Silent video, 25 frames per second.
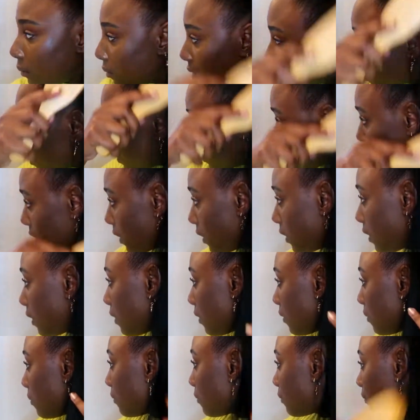more
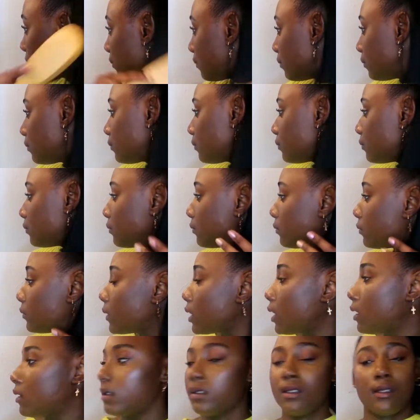
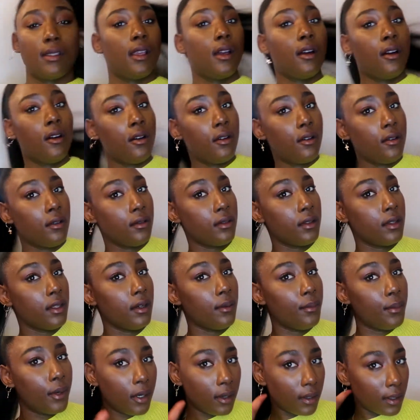time. So
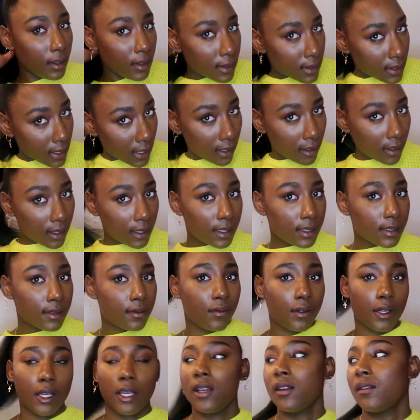the ponytail is
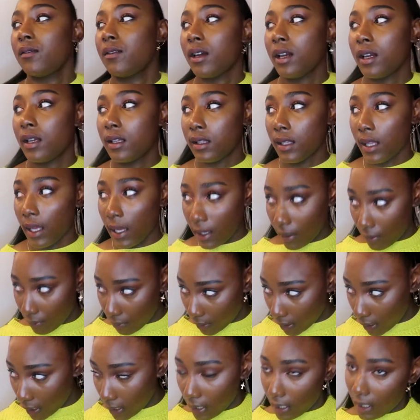very, very
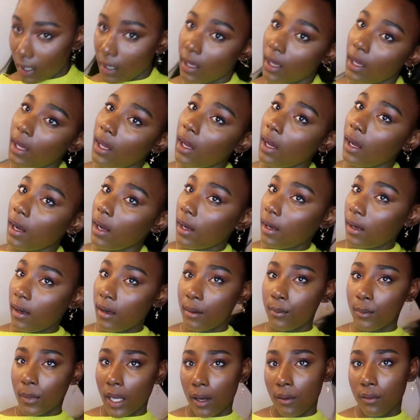lightweight.
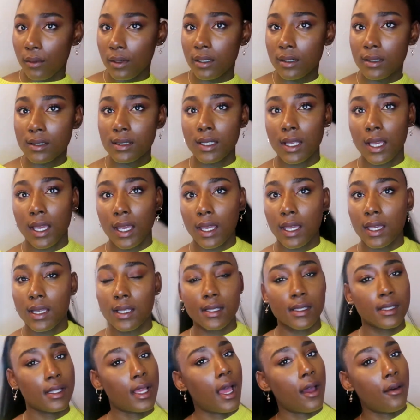I will say
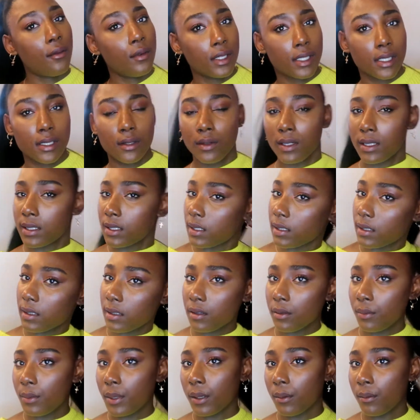I wish it was a
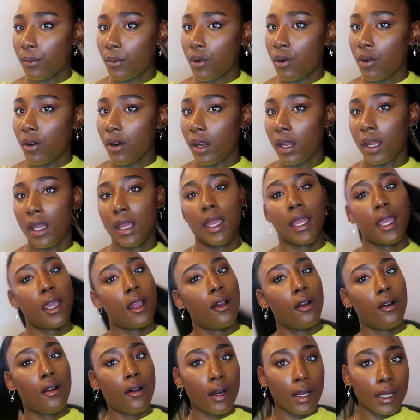little bit more
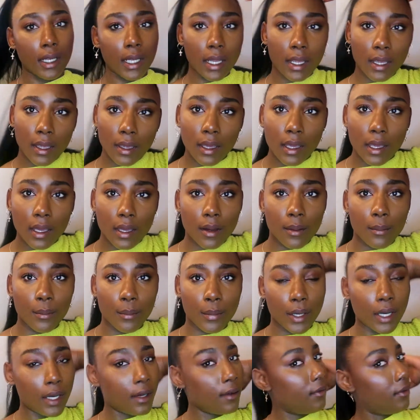hair on it,
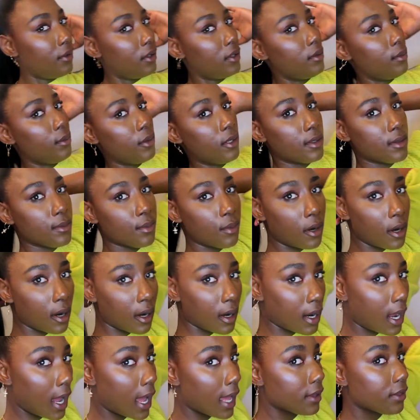but for the most
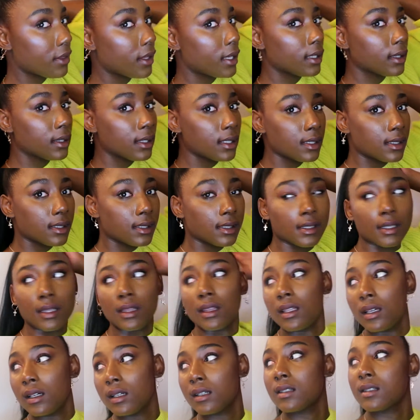part, I think this
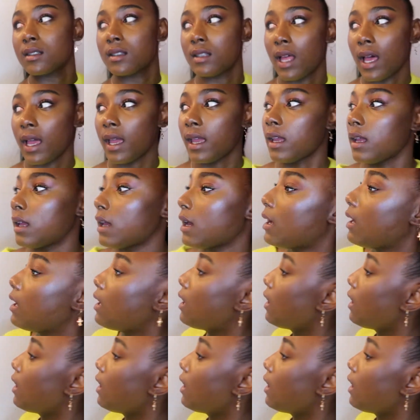looks like